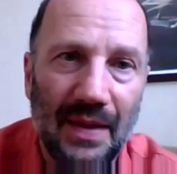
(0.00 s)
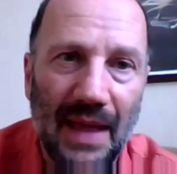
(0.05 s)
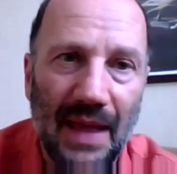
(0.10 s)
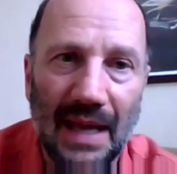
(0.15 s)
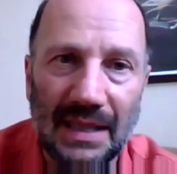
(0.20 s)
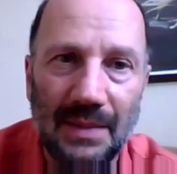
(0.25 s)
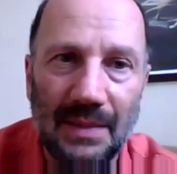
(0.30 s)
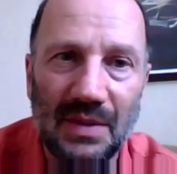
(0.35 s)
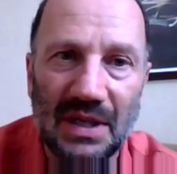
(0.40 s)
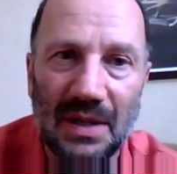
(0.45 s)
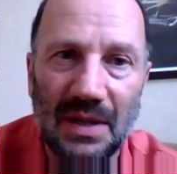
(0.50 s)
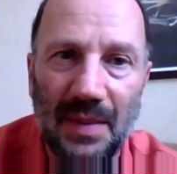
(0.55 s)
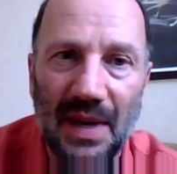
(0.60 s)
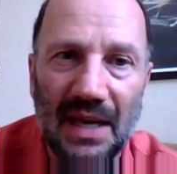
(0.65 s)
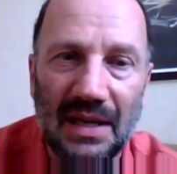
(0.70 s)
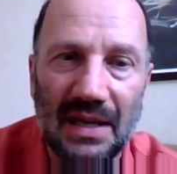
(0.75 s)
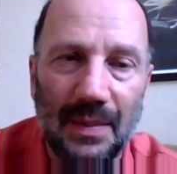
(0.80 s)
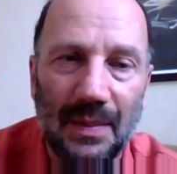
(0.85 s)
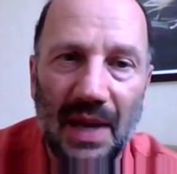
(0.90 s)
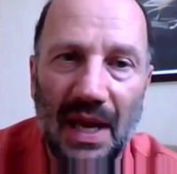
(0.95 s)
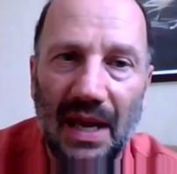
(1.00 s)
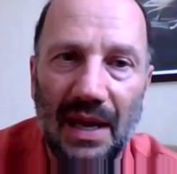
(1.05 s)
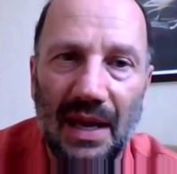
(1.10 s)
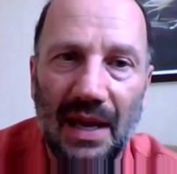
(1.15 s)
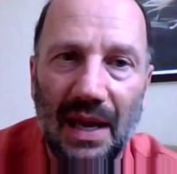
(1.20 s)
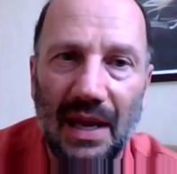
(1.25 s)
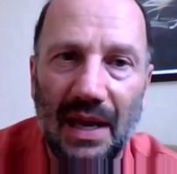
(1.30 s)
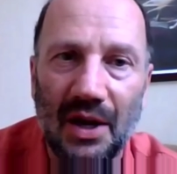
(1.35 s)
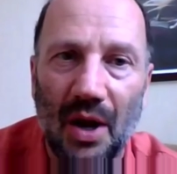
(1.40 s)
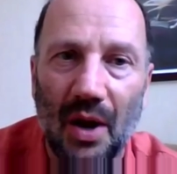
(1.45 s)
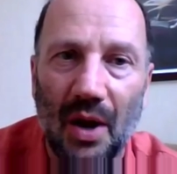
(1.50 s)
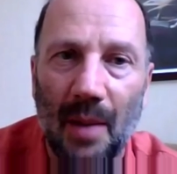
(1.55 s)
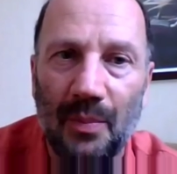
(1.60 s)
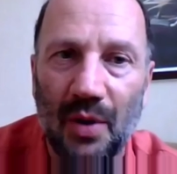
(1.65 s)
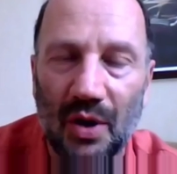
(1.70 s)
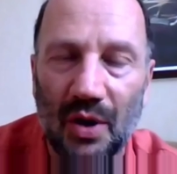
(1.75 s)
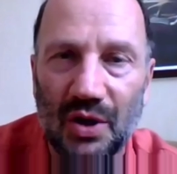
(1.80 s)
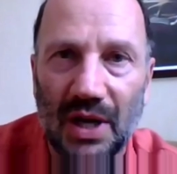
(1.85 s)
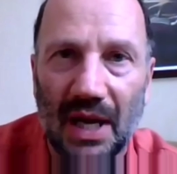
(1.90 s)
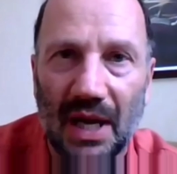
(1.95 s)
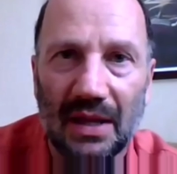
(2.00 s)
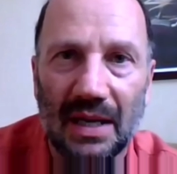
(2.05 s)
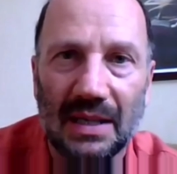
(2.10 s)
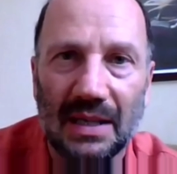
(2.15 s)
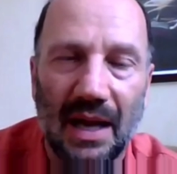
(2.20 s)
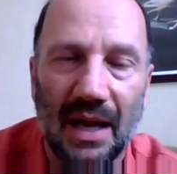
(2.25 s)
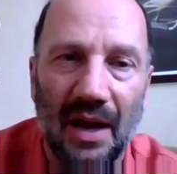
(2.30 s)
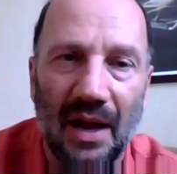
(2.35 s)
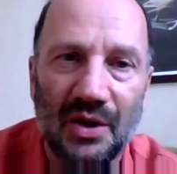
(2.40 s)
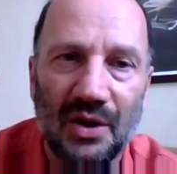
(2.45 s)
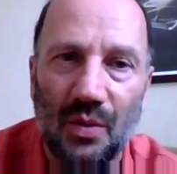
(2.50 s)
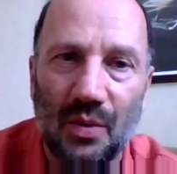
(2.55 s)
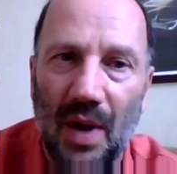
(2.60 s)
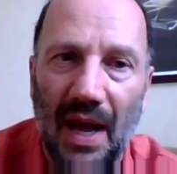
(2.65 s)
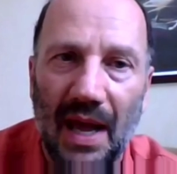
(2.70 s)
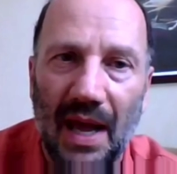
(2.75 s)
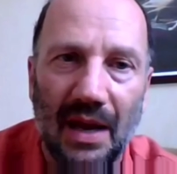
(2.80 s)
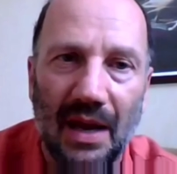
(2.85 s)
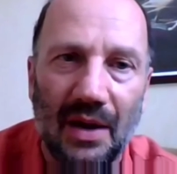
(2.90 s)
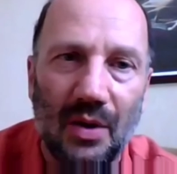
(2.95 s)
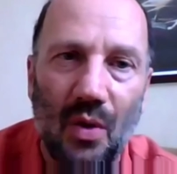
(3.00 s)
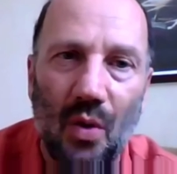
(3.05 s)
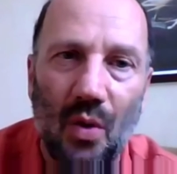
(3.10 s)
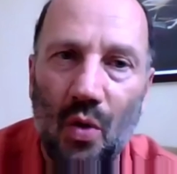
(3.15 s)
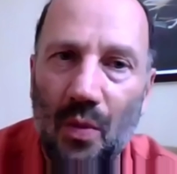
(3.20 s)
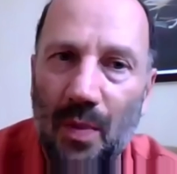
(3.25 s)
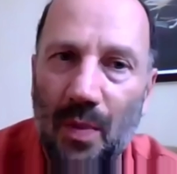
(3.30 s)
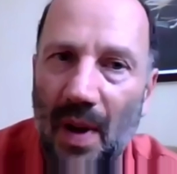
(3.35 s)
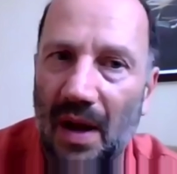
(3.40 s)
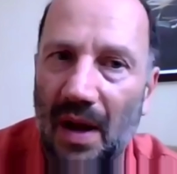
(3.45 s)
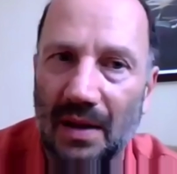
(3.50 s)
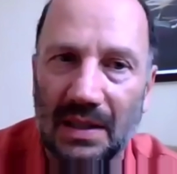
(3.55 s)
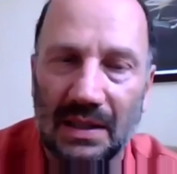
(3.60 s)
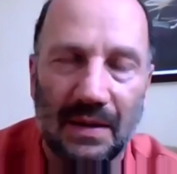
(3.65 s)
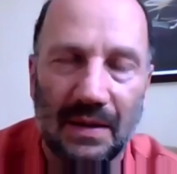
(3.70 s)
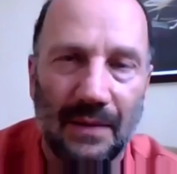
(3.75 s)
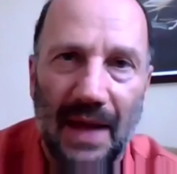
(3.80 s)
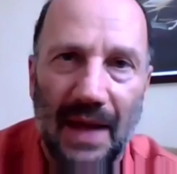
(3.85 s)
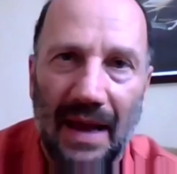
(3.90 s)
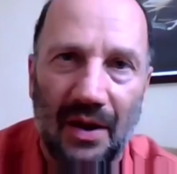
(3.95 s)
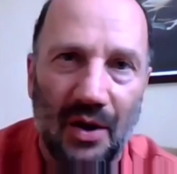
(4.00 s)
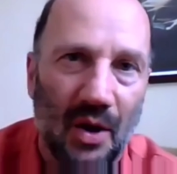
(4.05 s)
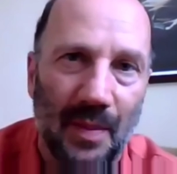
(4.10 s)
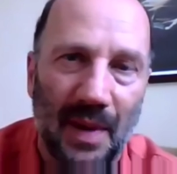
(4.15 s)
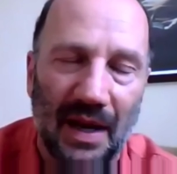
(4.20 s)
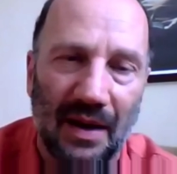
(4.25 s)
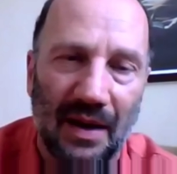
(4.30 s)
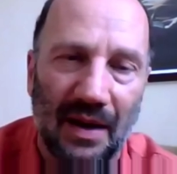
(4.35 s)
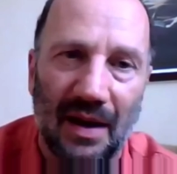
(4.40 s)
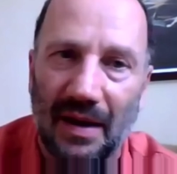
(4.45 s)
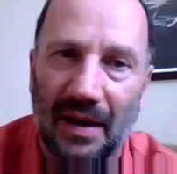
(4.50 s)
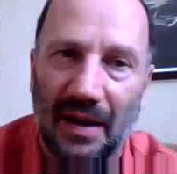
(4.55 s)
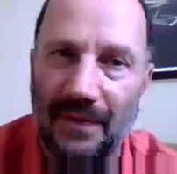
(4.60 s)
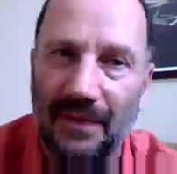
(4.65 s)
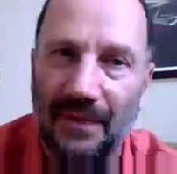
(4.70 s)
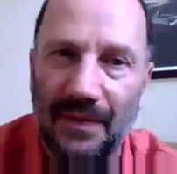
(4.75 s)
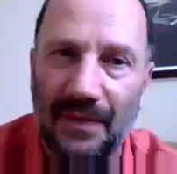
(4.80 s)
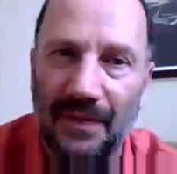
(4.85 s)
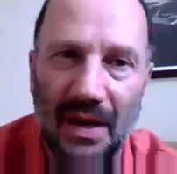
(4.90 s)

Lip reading: That seems to me to be, a project that's underway in all parts of the economic life.